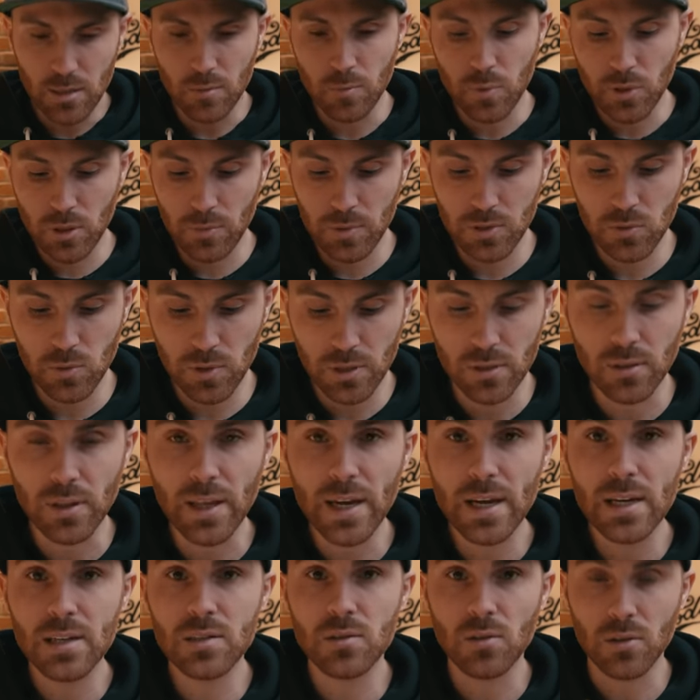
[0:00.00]
You can put it between your
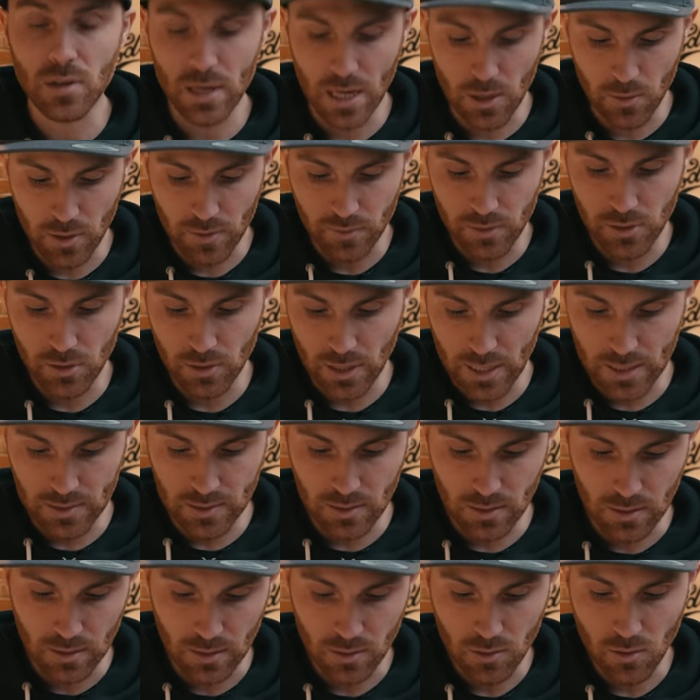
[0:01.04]
legs or however you like
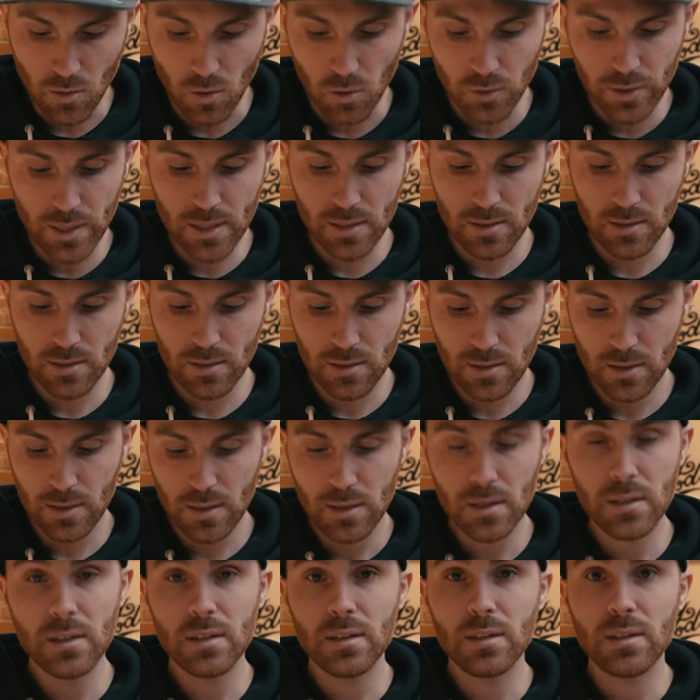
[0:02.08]
to hold it,
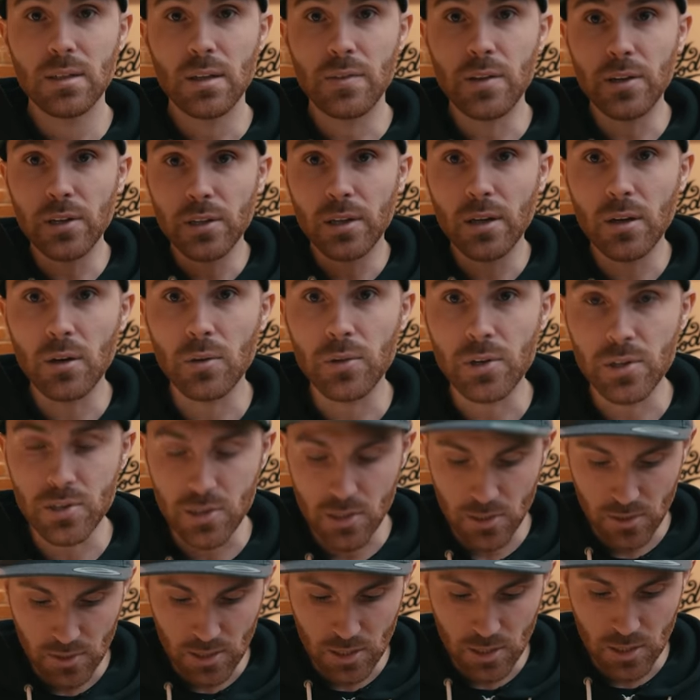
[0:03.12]
and there you go, there's
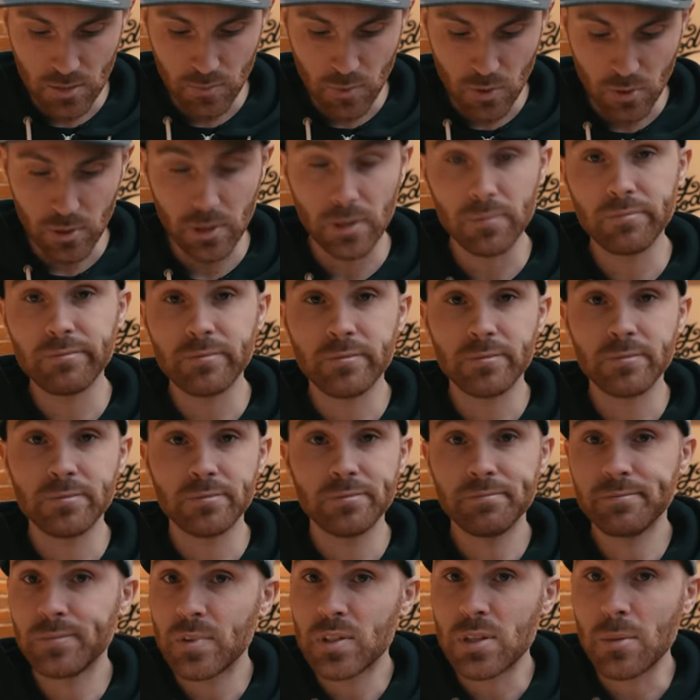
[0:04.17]
your stitching pony.
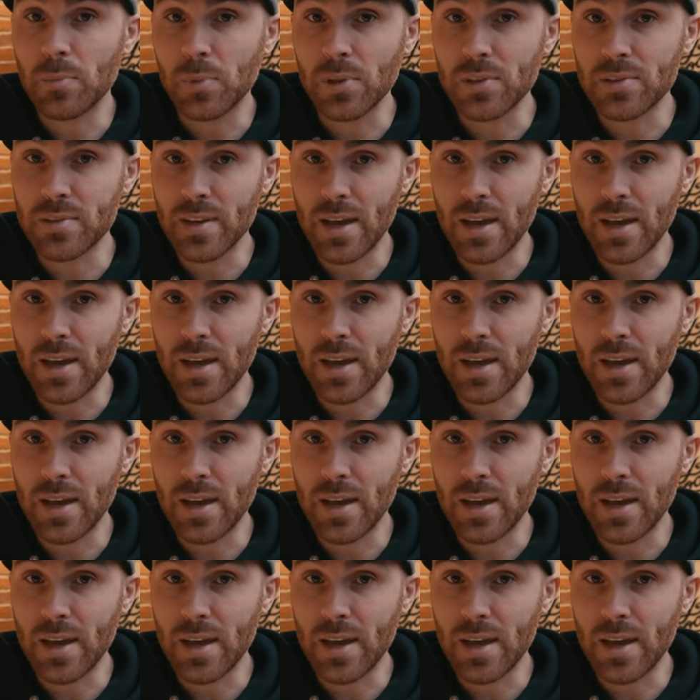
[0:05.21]
Simple as